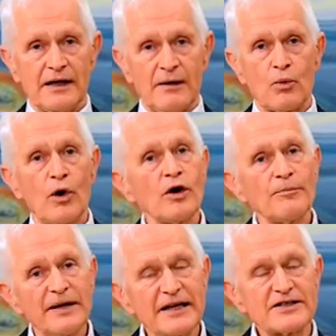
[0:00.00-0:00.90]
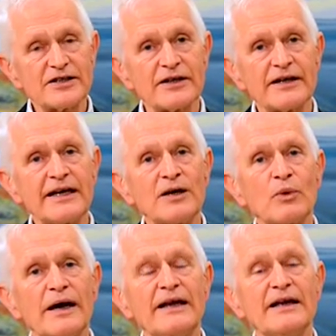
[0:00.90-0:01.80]
world picture, in a
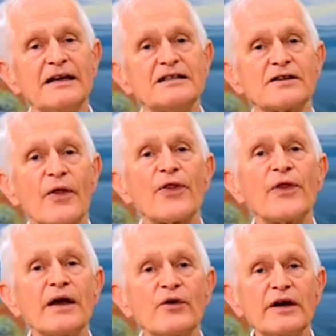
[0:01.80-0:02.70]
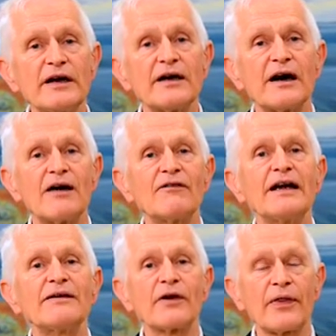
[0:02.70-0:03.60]
way, is the theory of
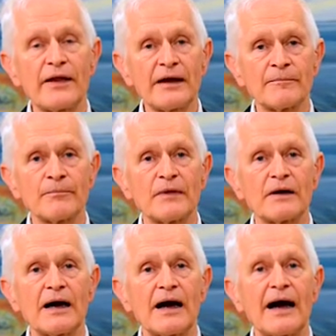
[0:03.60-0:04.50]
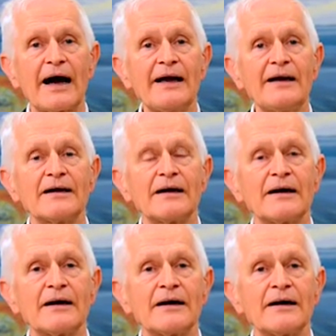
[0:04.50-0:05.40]
everything. I
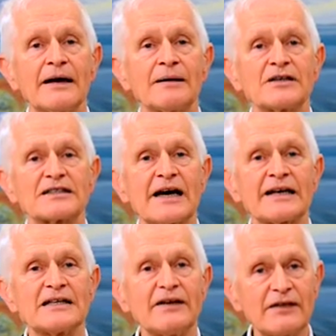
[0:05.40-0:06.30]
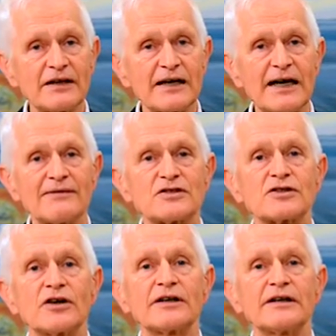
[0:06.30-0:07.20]
am a scientific, I've
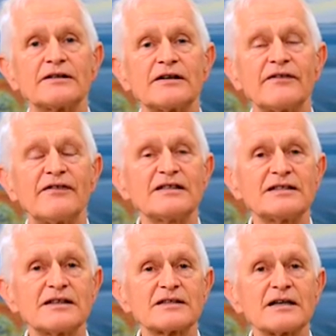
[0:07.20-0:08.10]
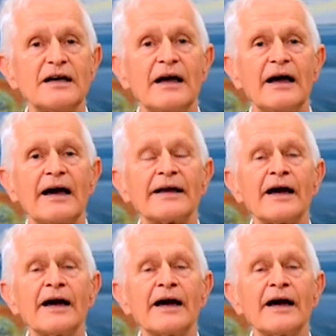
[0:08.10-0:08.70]
studied physics, and I